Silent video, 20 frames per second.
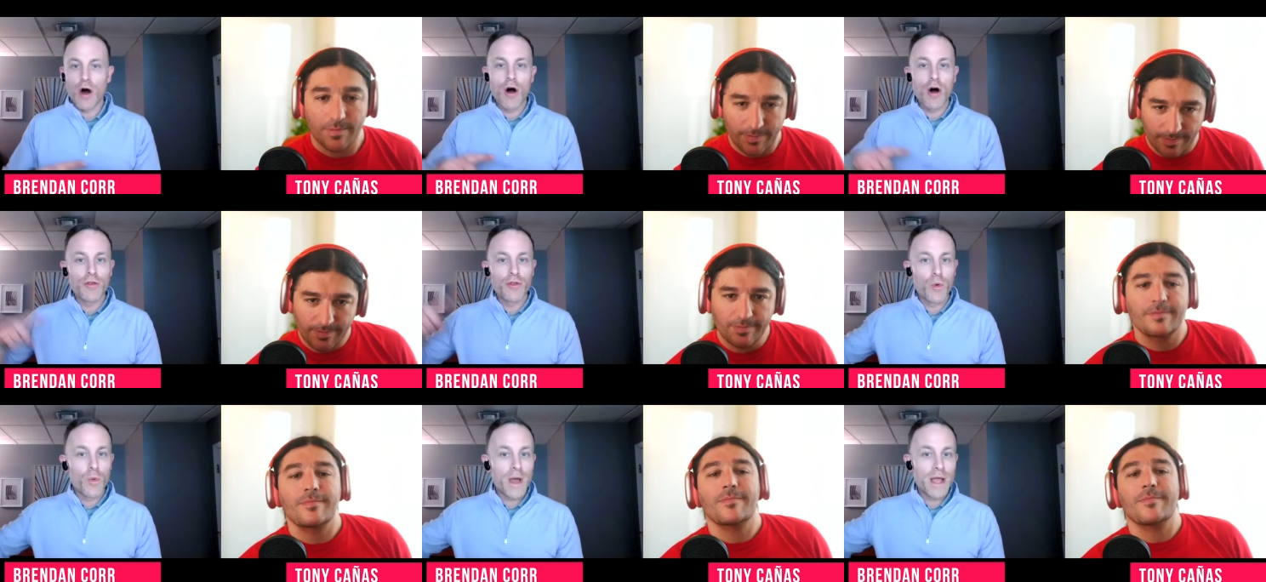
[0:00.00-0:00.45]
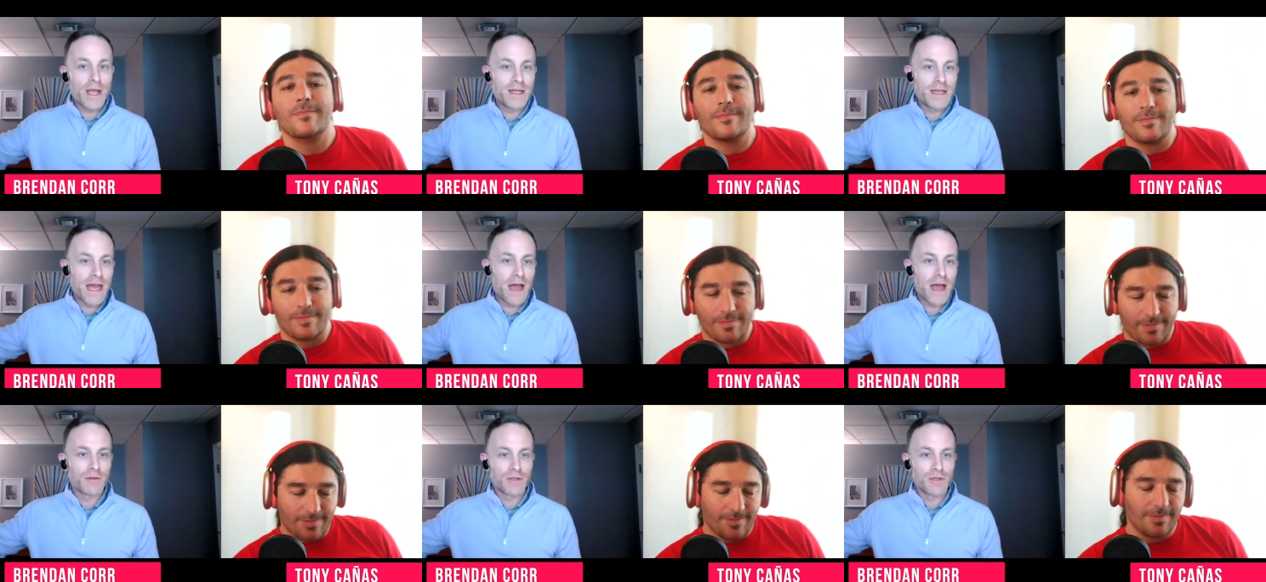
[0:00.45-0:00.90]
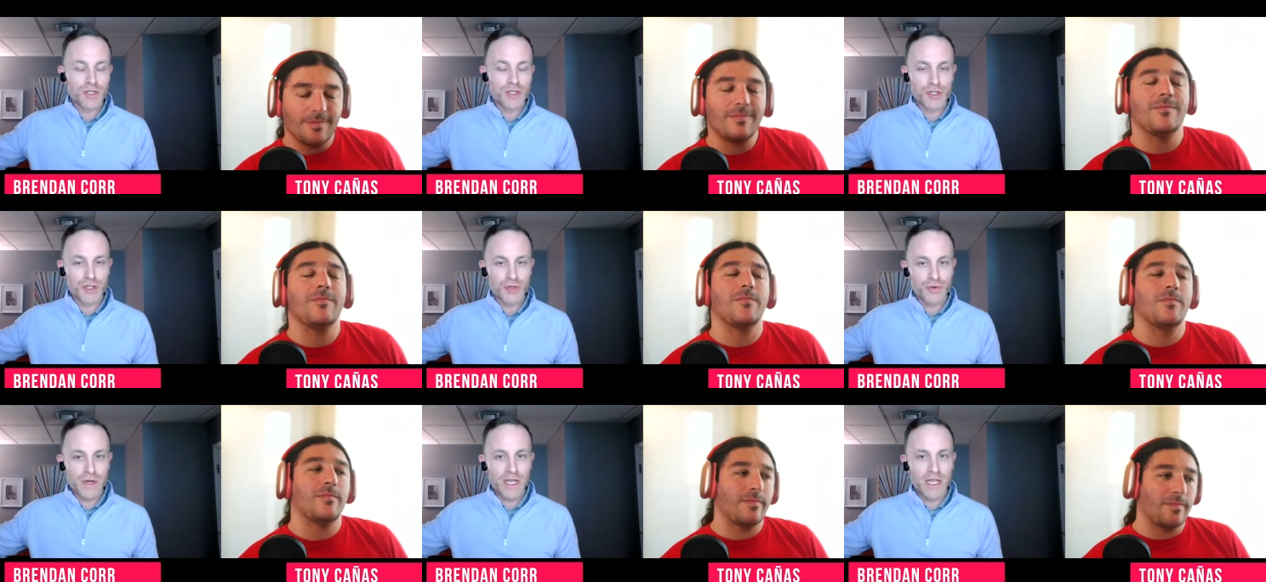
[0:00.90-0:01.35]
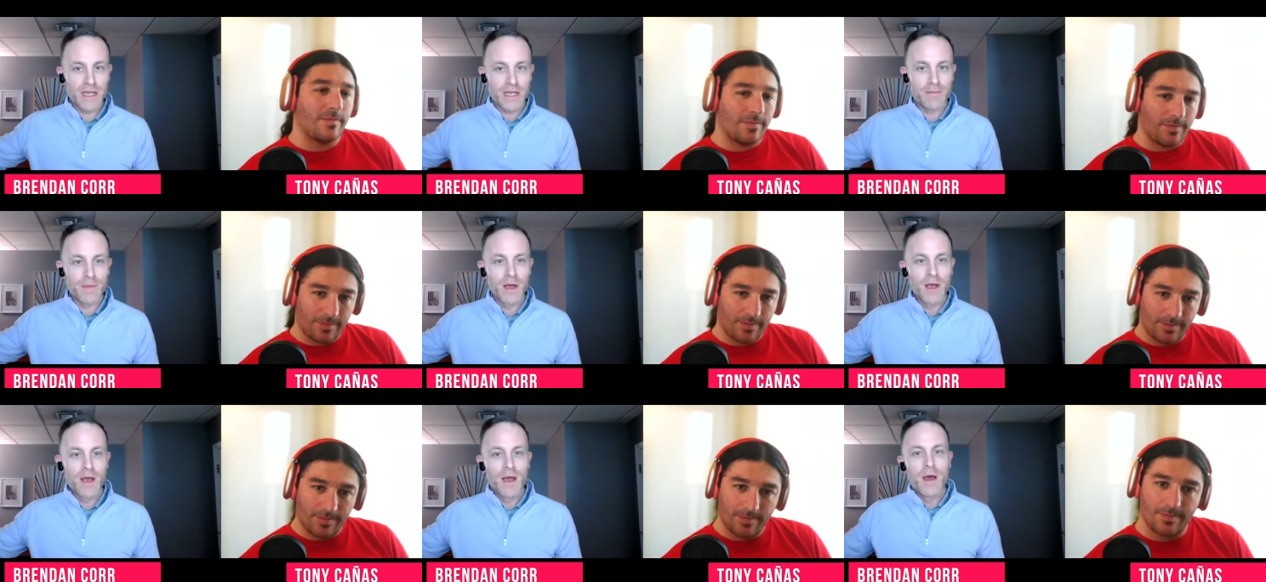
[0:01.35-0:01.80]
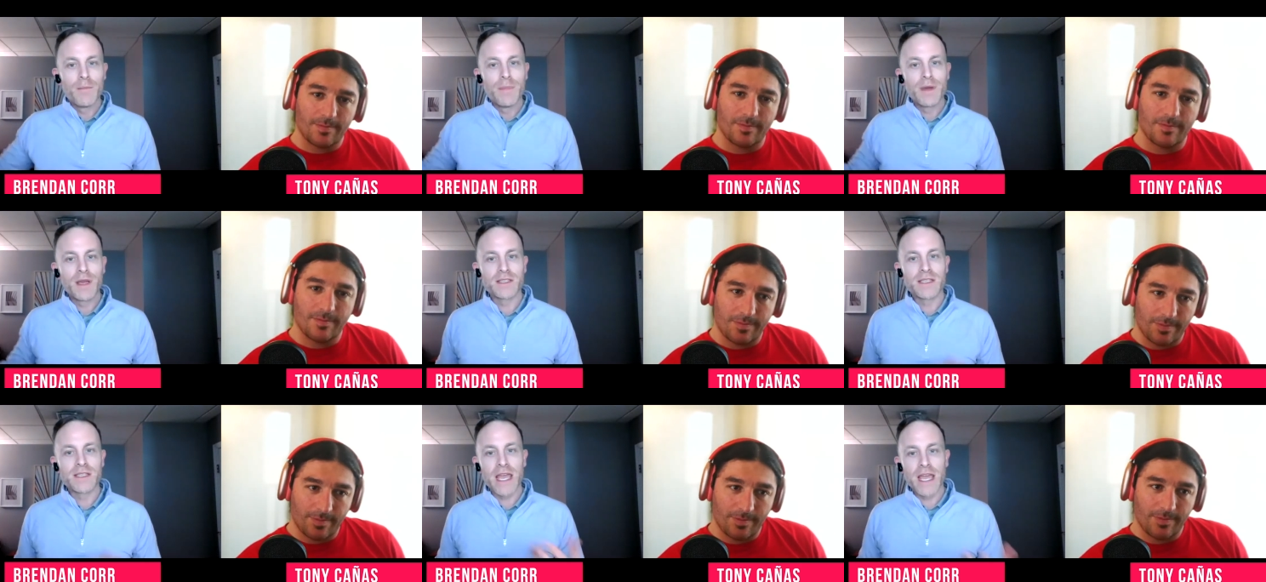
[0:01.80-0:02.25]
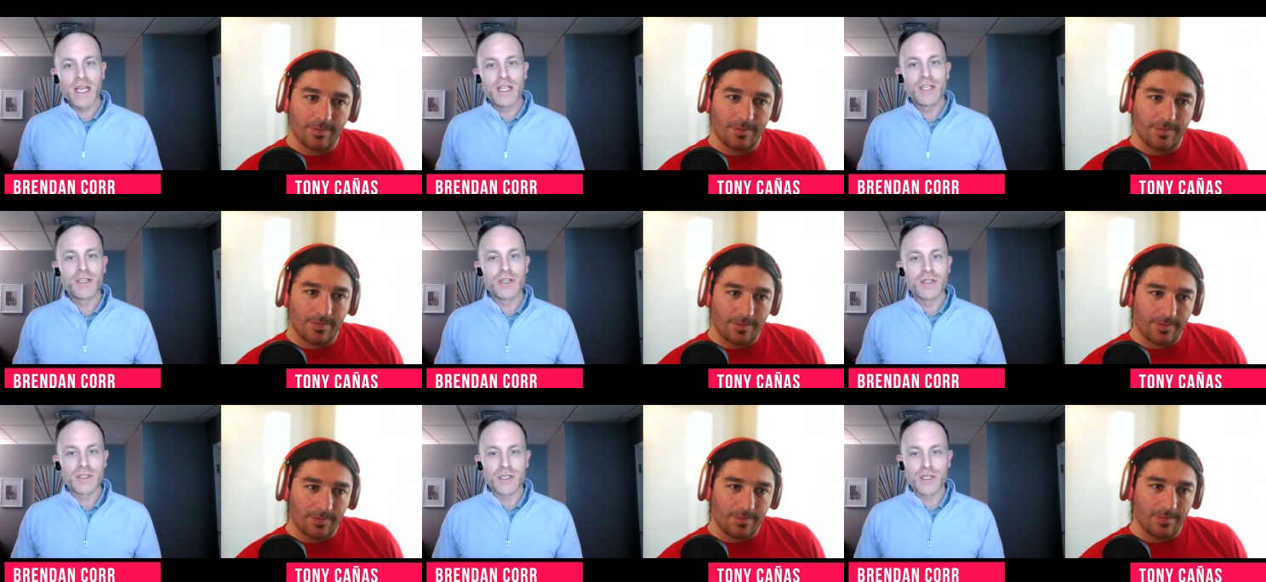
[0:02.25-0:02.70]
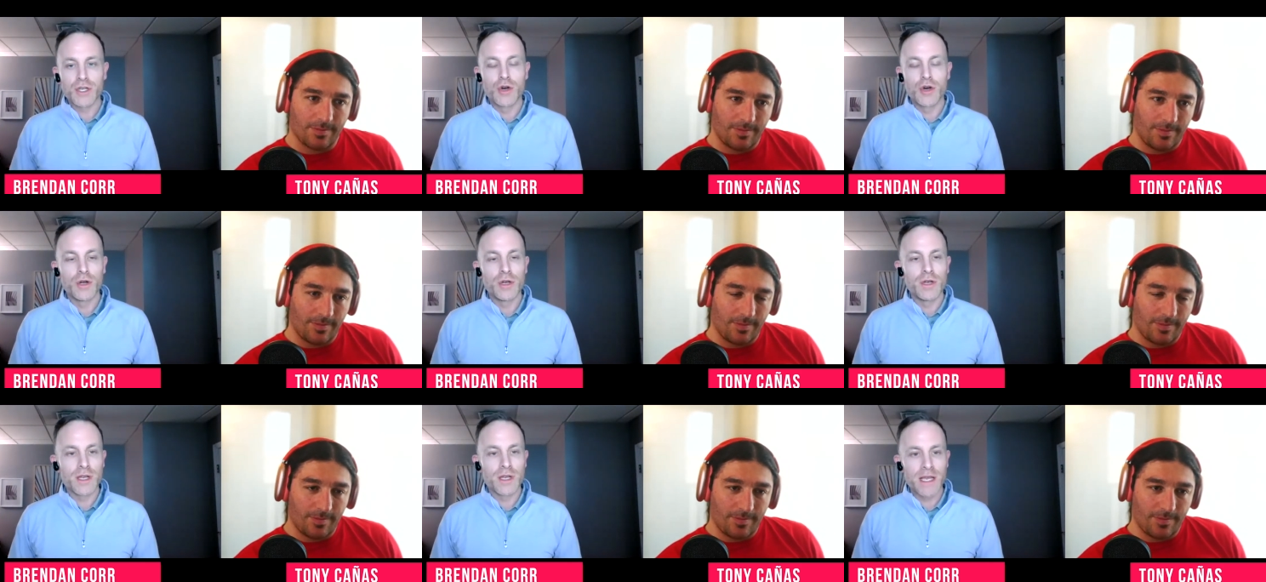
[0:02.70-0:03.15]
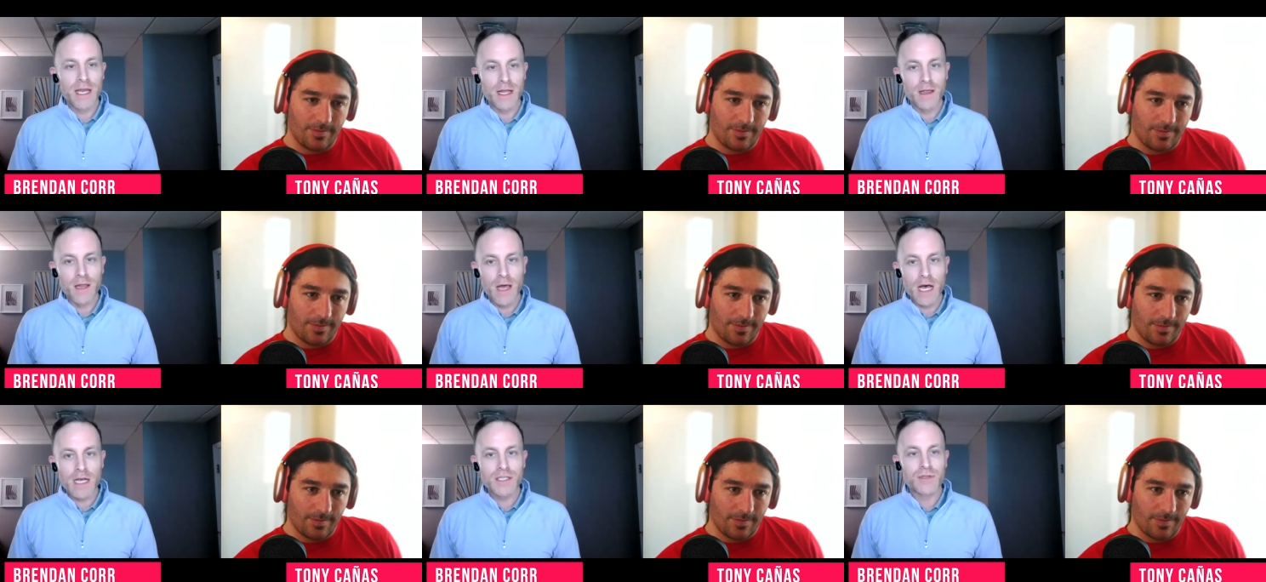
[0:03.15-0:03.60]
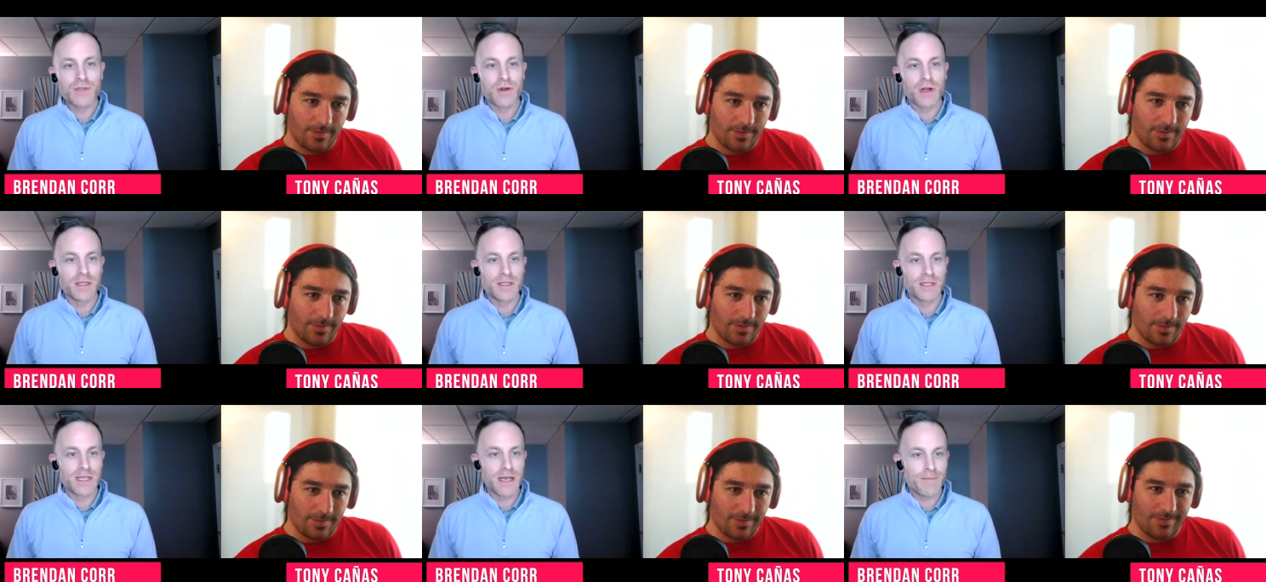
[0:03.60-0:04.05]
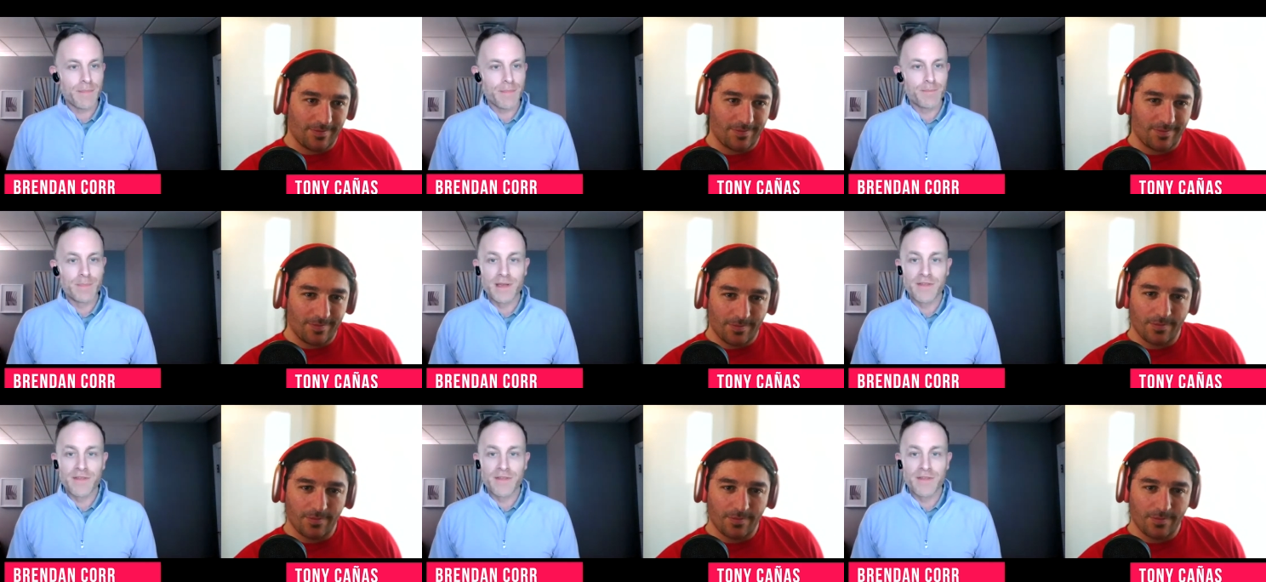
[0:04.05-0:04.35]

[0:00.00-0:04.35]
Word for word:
Speaker 1: all the way downstream because agents couldn't get loss runs at,